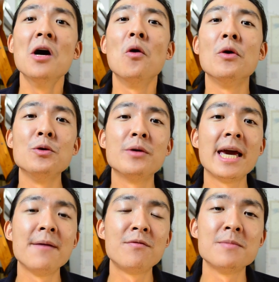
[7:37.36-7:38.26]
or you
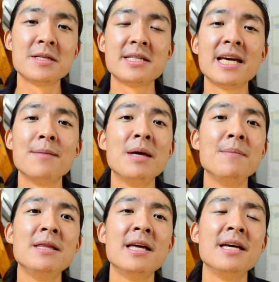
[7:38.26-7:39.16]
came from a state,
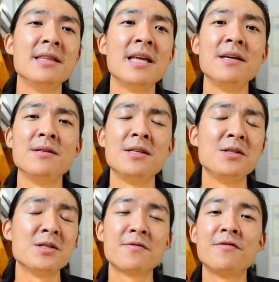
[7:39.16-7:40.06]
maybe they
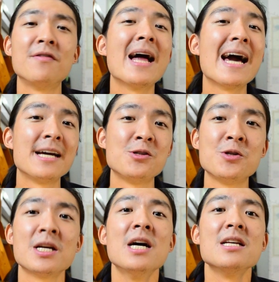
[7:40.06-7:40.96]
just flagged, or
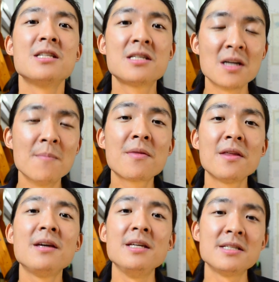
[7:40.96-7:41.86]
just
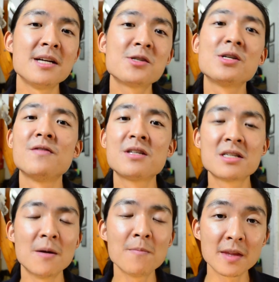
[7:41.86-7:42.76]
something. Essentially, if
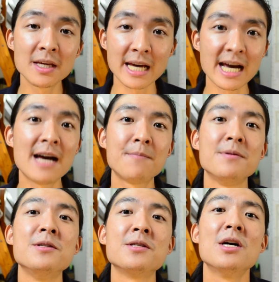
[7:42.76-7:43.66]
something
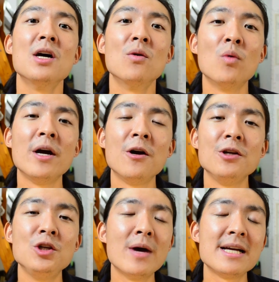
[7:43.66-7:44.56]
happened where
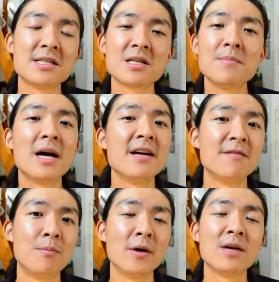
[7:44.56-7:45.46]
you had some kind
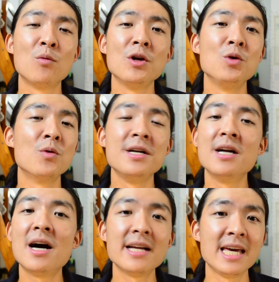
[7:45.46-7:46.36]
of break where you were
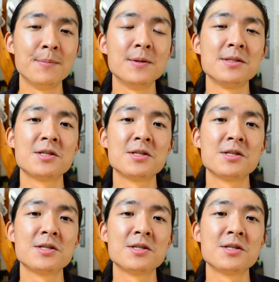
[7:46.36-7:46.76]
not able to